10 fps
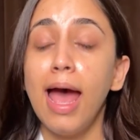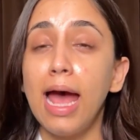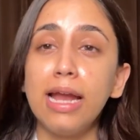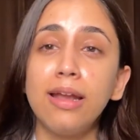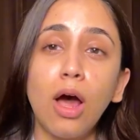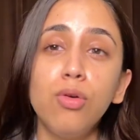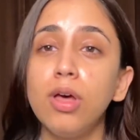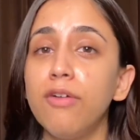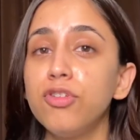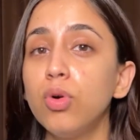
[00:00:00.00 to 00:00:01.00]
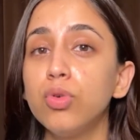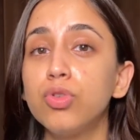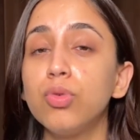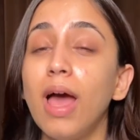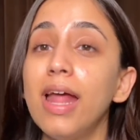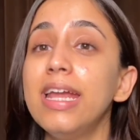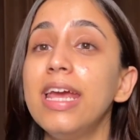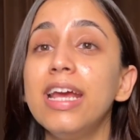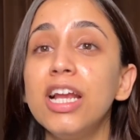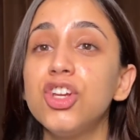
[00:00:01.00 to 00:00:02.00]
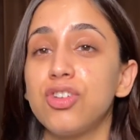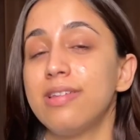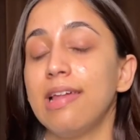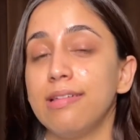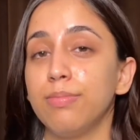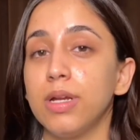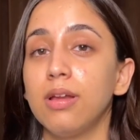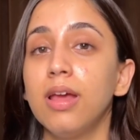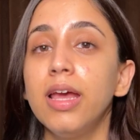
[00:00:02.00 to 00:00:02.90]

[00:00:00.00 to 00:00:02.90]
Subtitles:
And now you have to go through an English assessment.